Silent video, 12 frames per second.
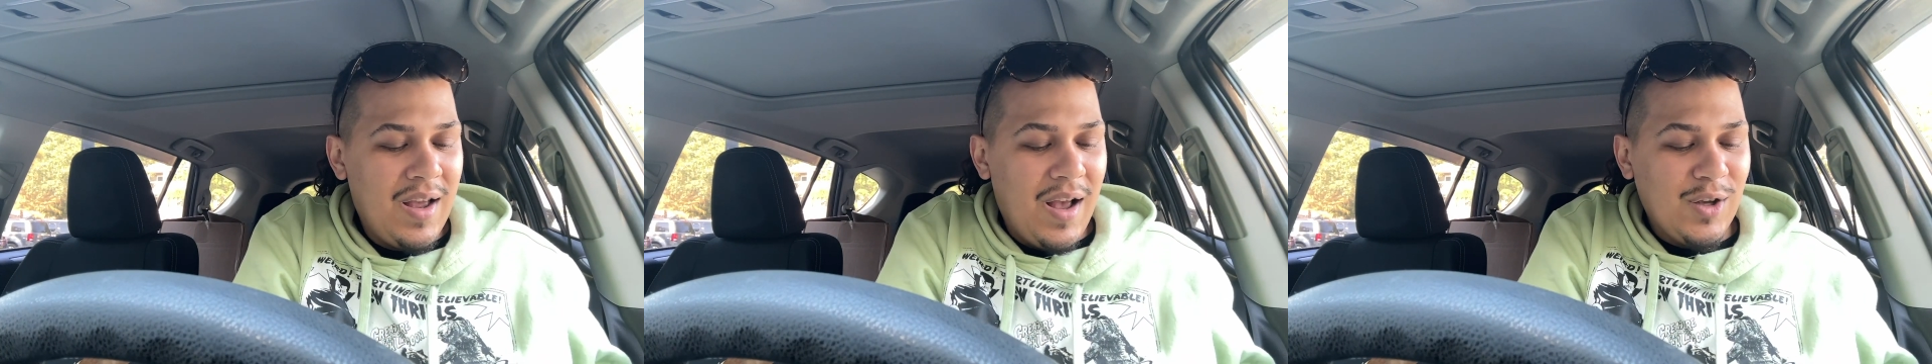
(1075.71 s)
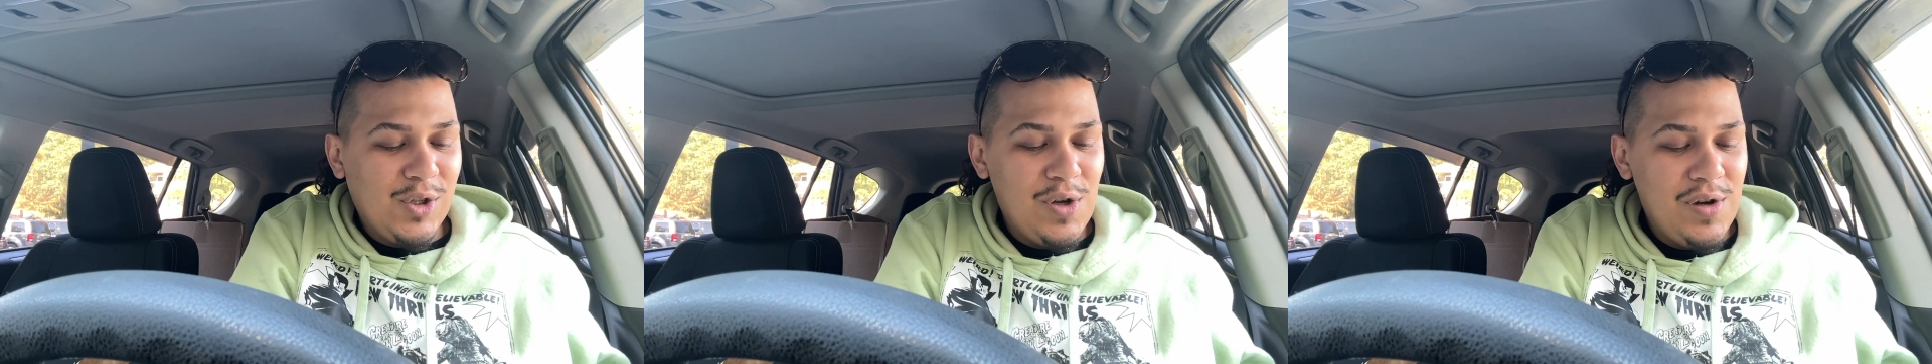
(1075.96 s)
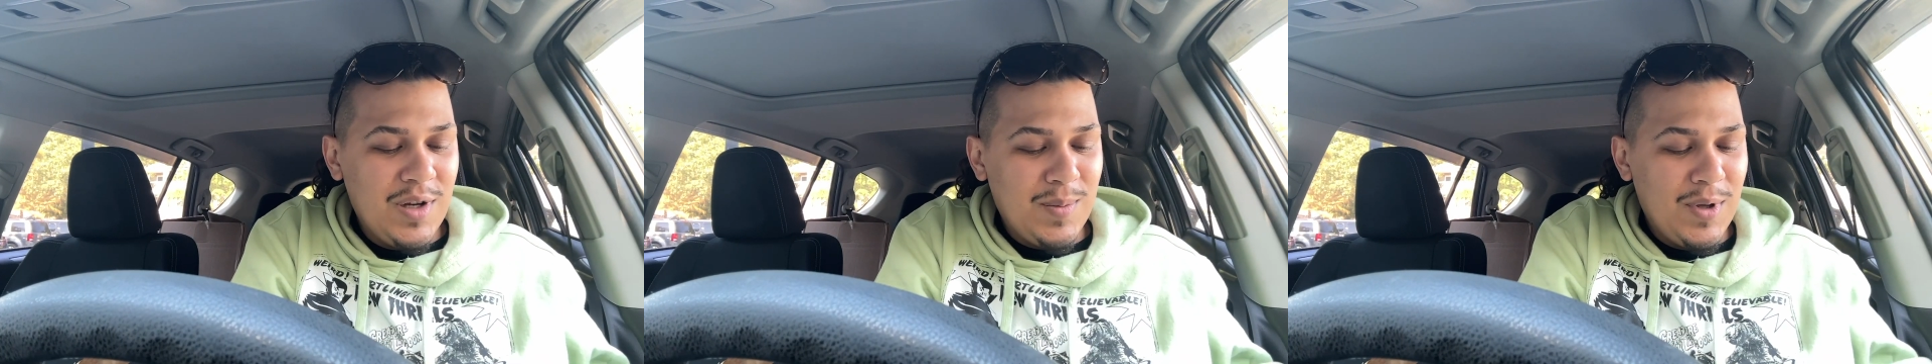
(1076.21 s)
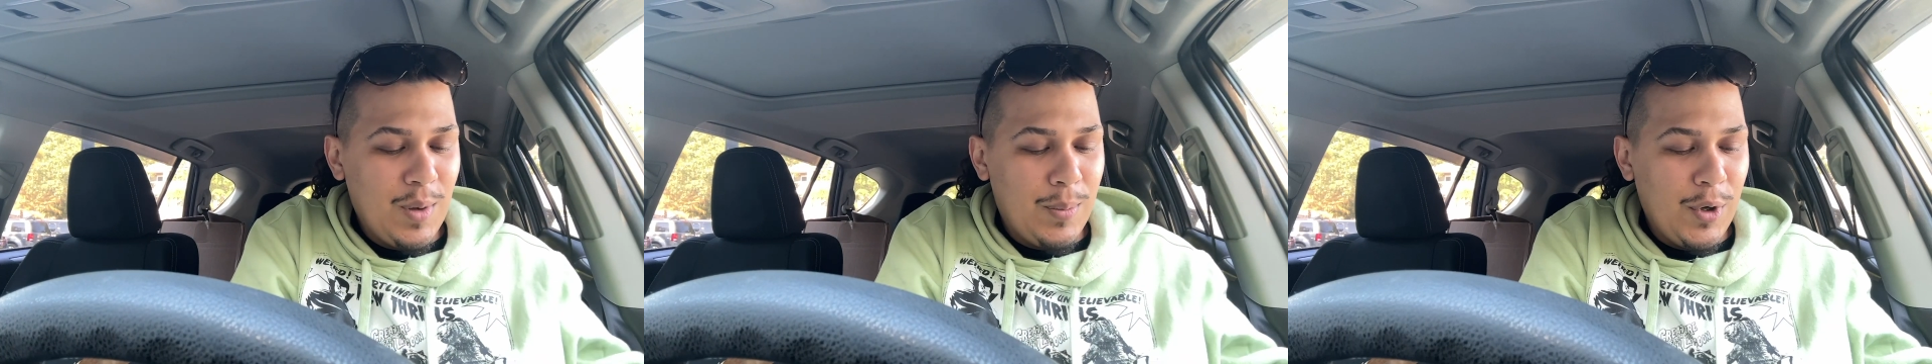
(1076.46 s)
I'll show you guys
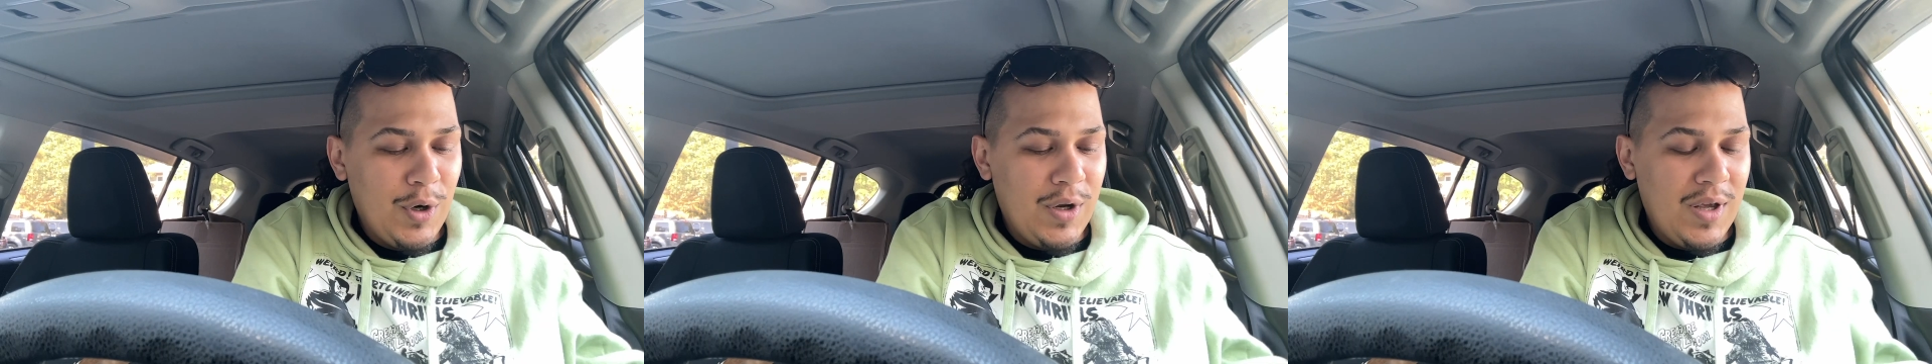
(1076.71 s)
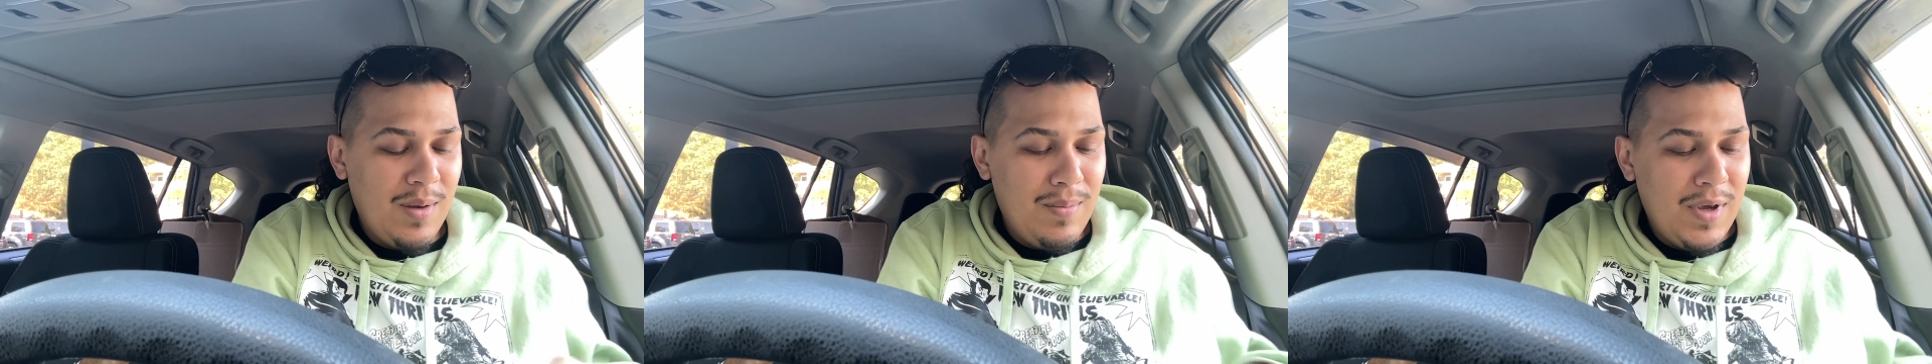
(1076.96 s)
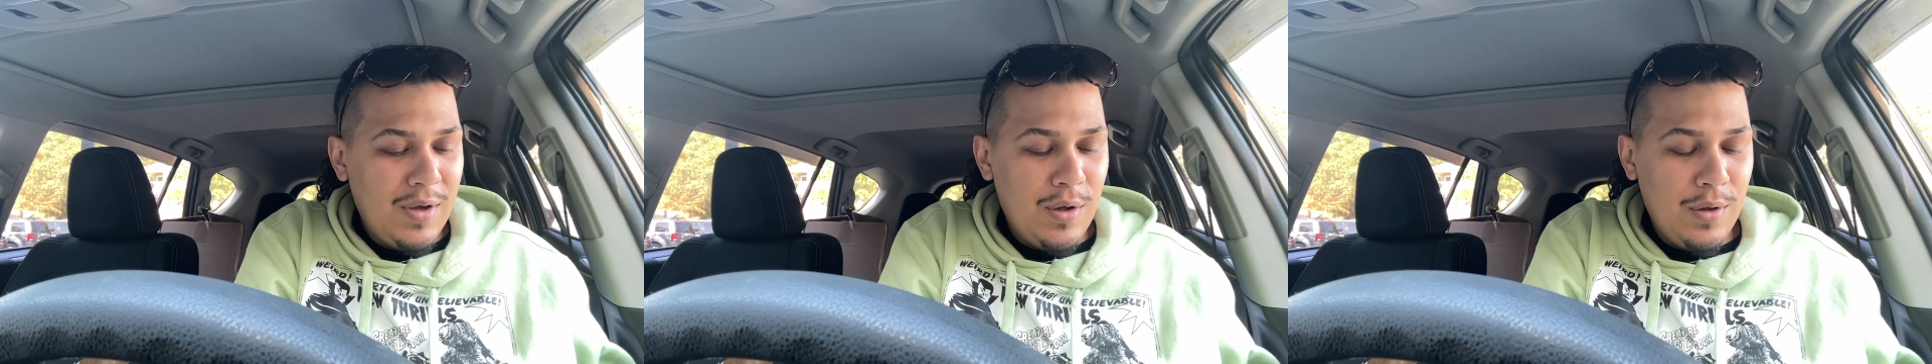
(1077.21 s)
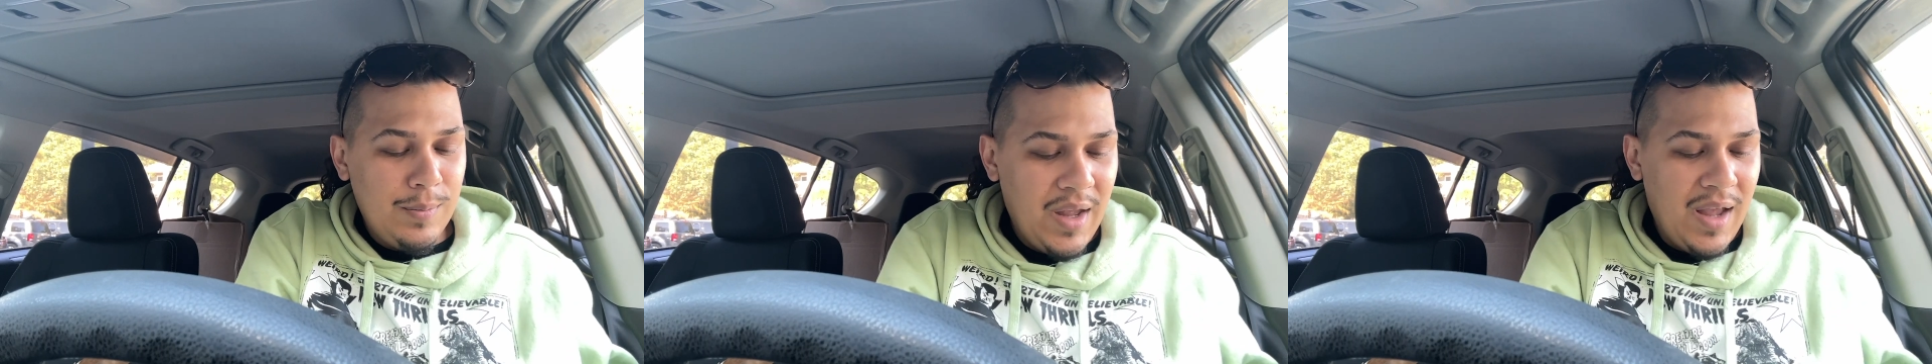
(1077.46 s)
my little Burger King
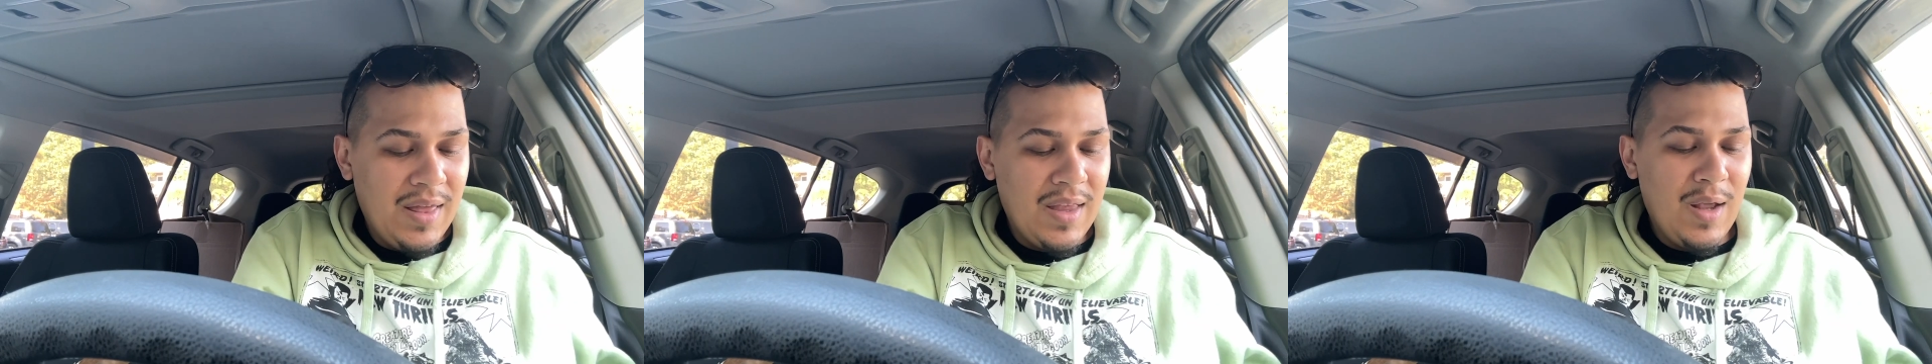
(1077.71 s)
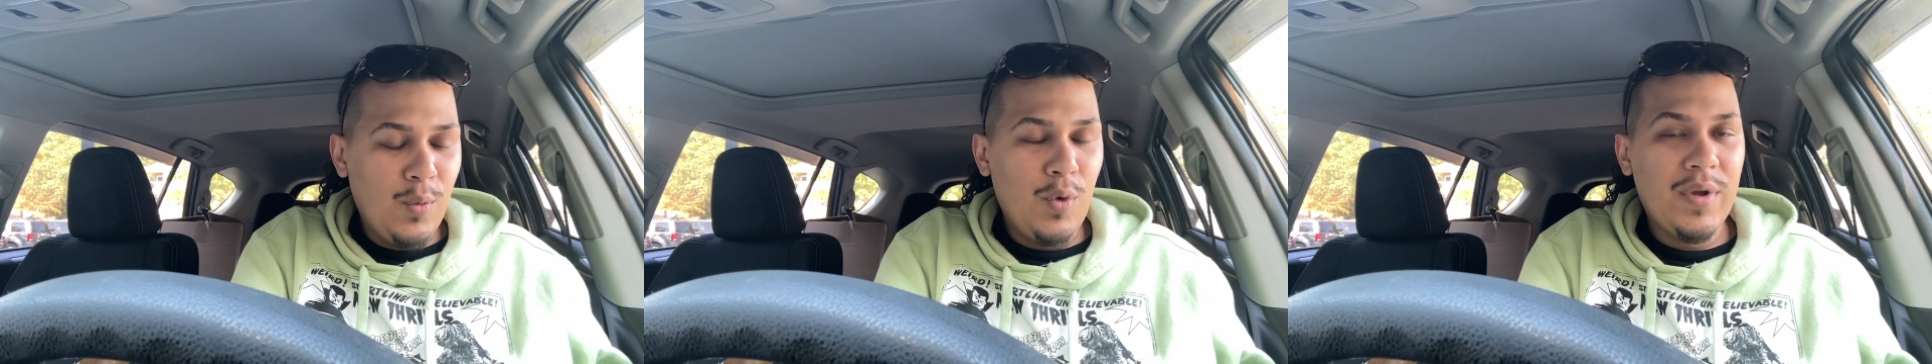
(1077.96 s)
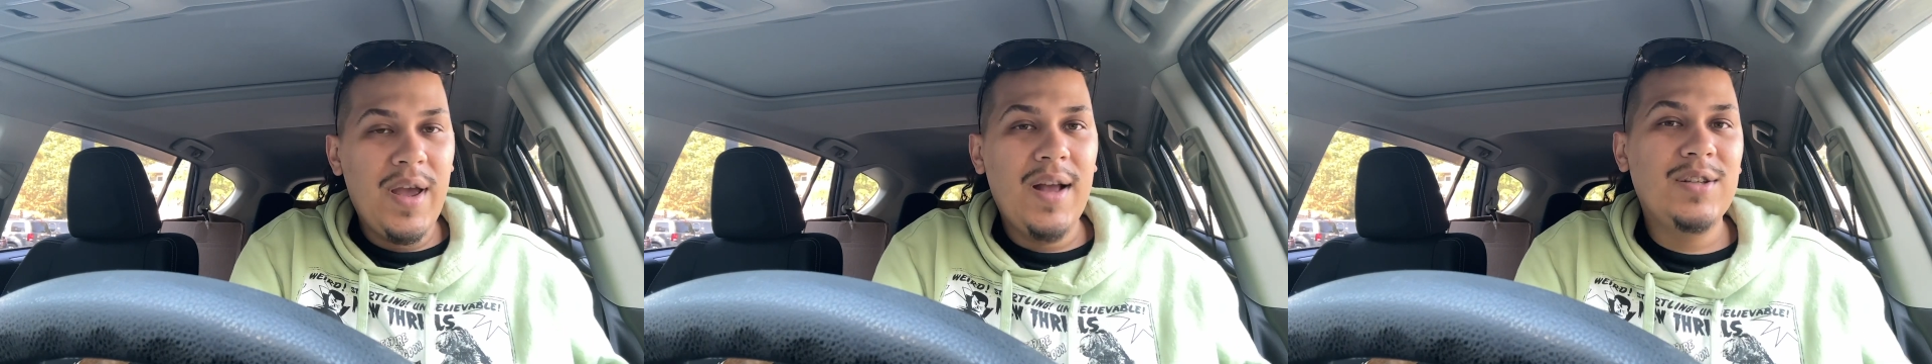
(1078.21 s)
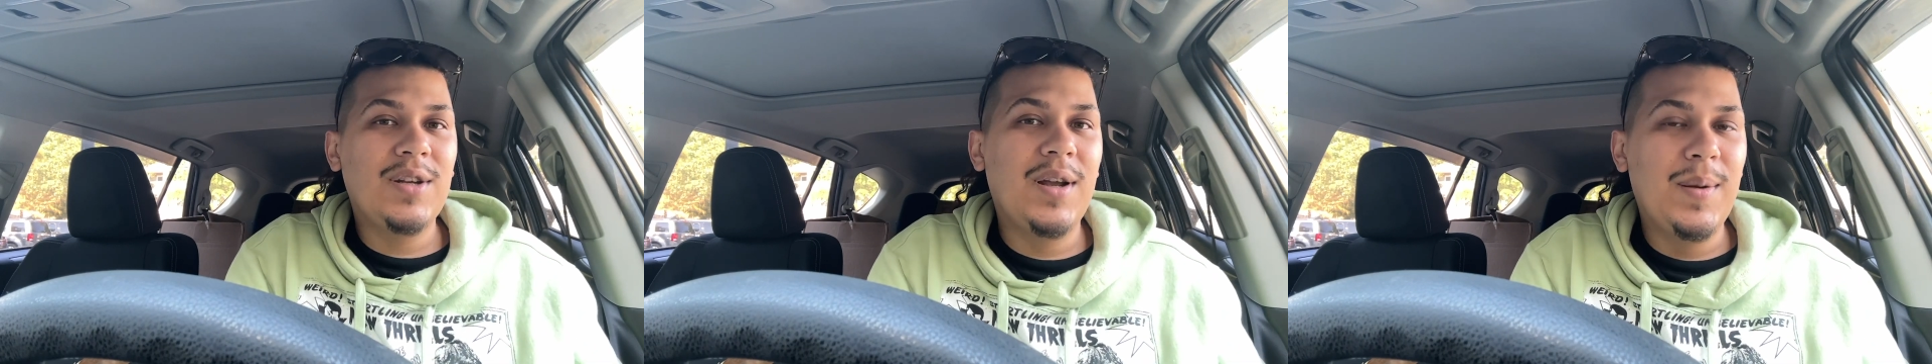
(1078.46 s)
meal and then we'll
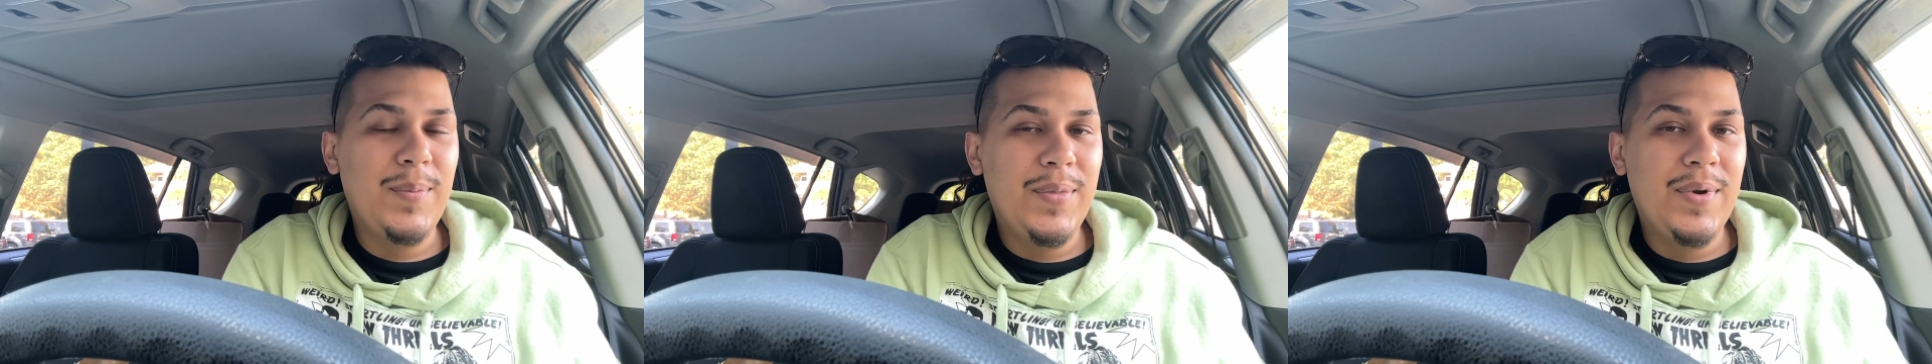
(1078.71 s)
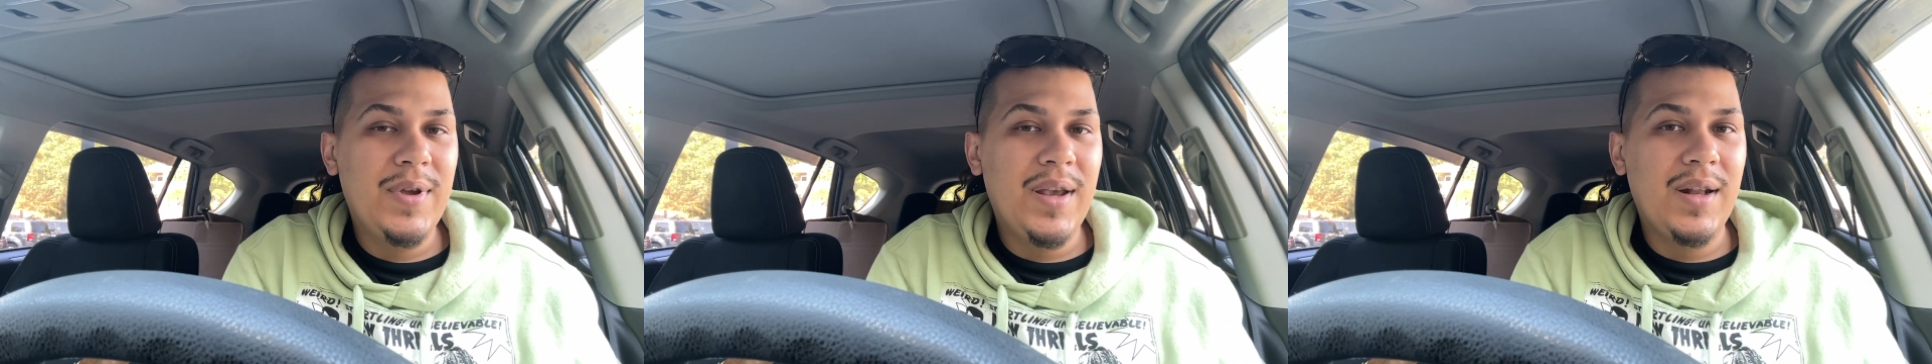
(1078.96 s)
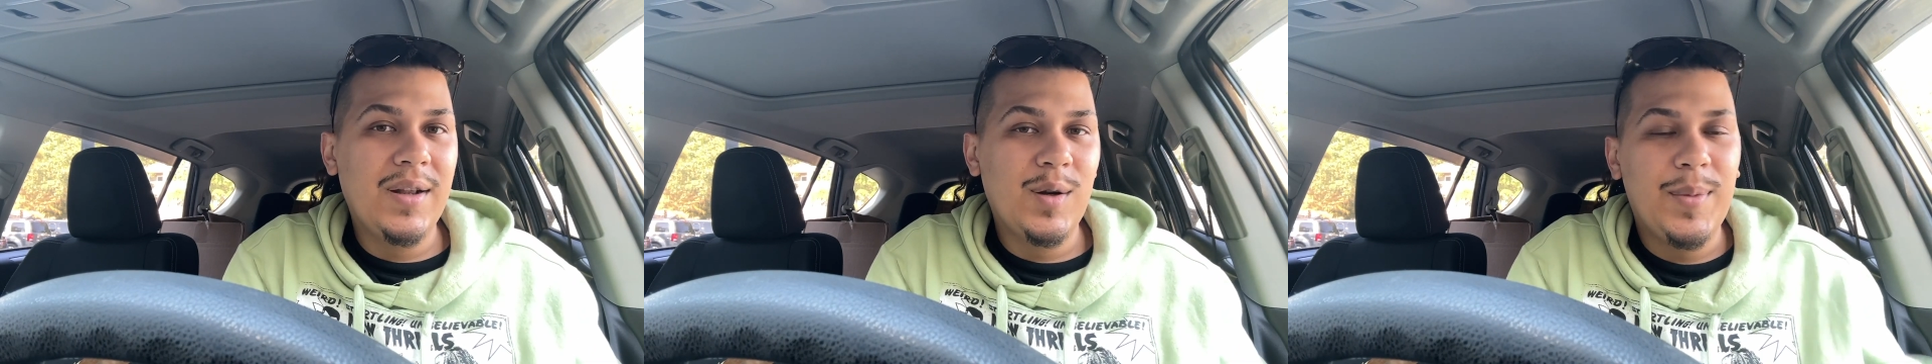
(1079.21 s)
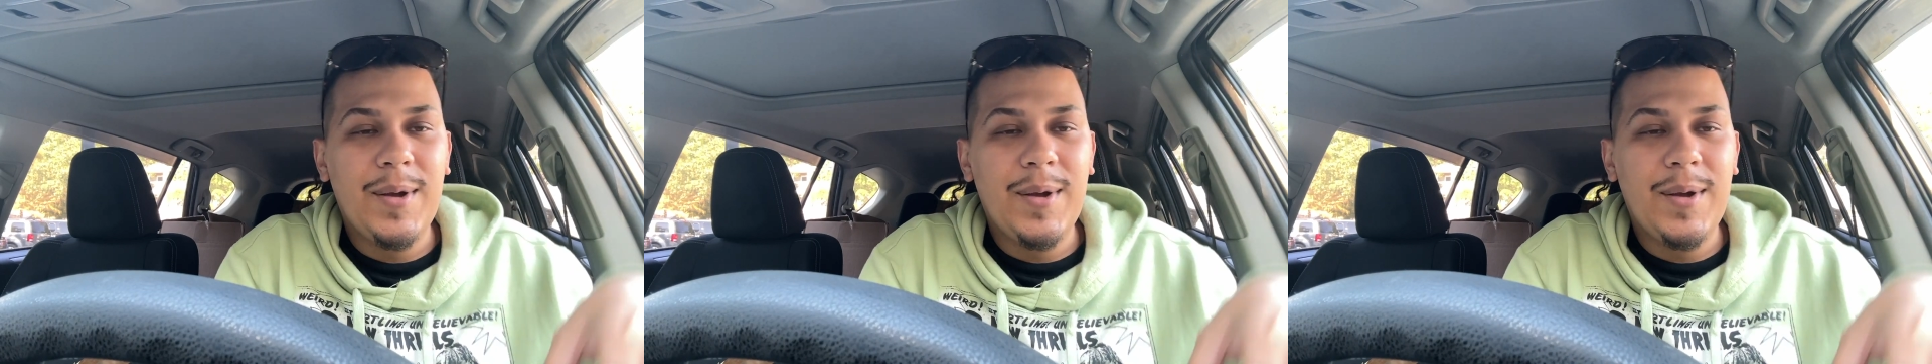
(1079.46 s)
catch up in a little